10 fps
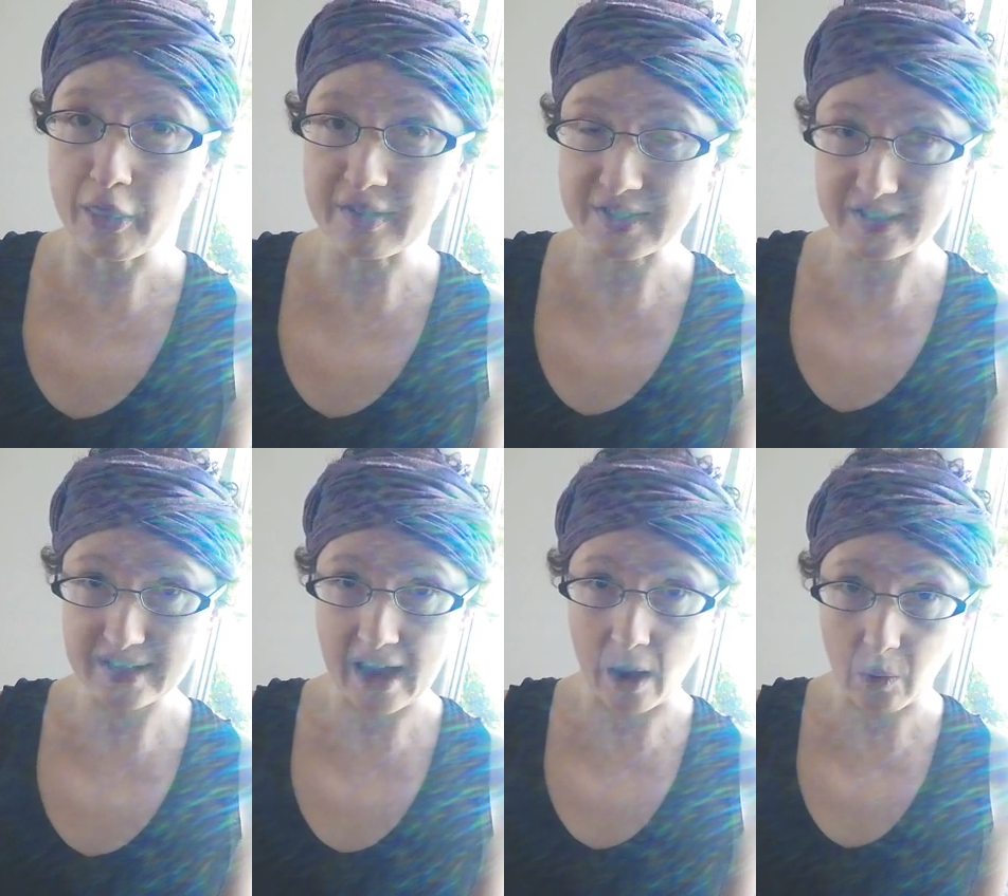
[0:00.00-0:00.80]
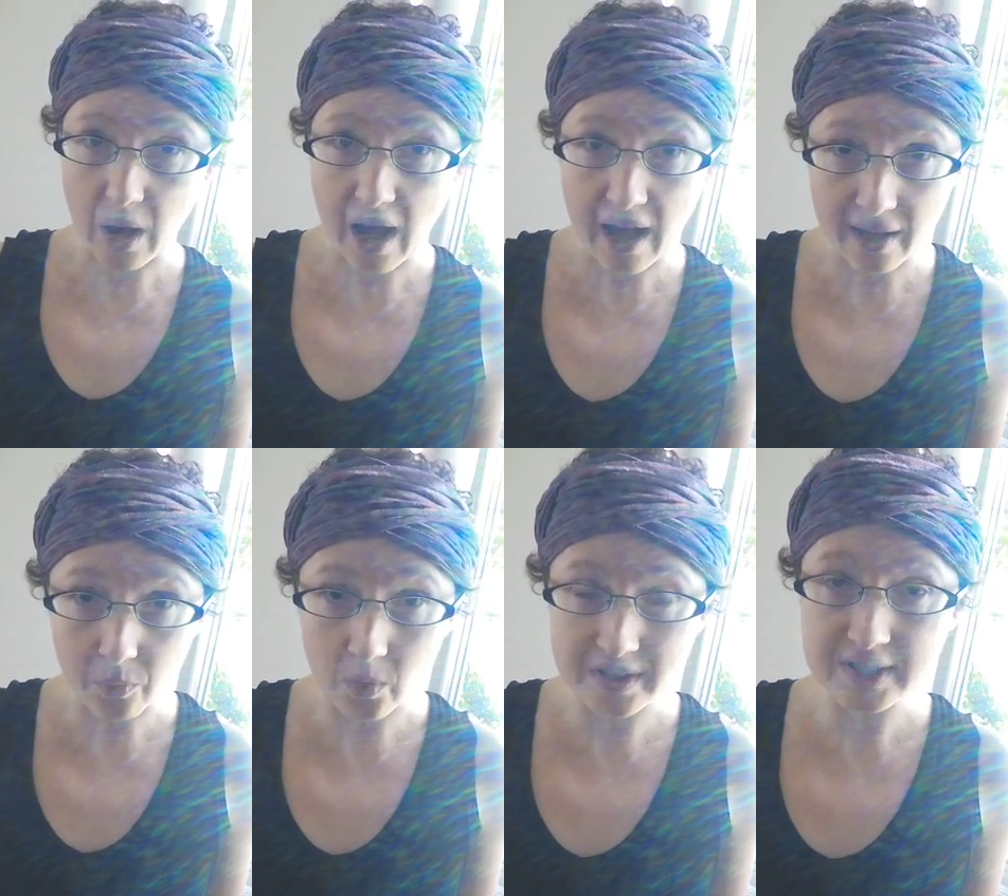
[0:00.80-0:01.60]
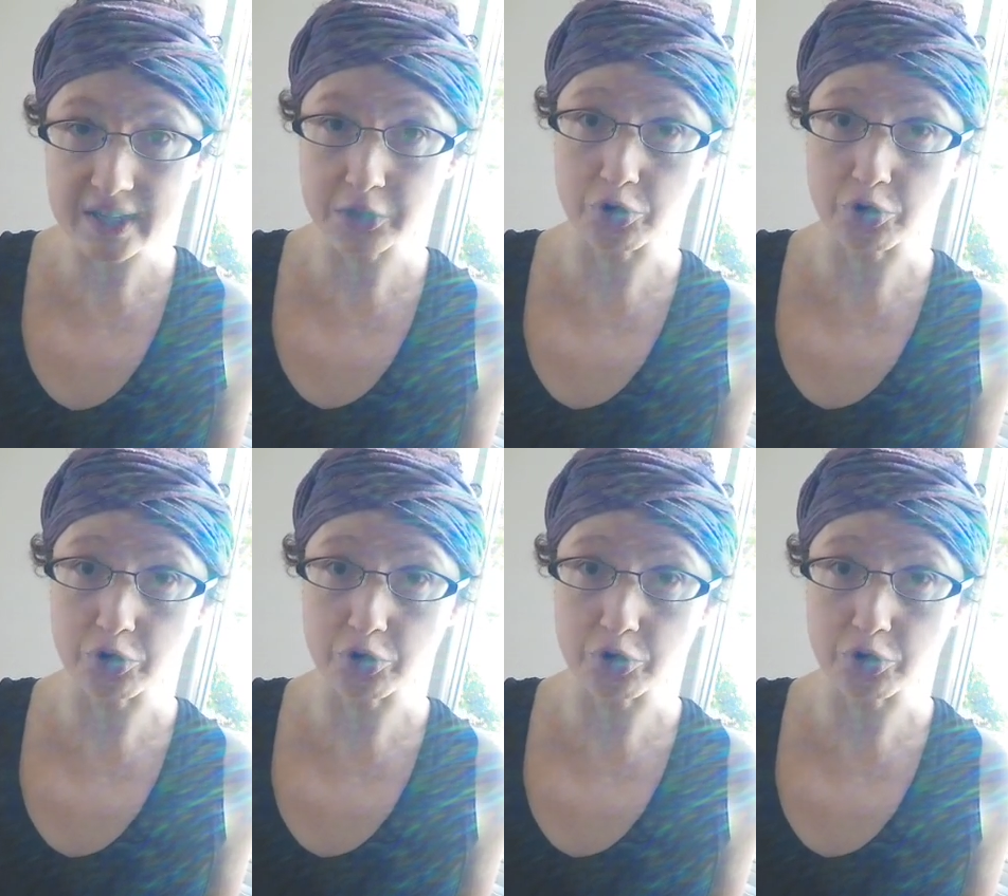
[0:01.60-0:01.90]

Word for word: This is how I was sex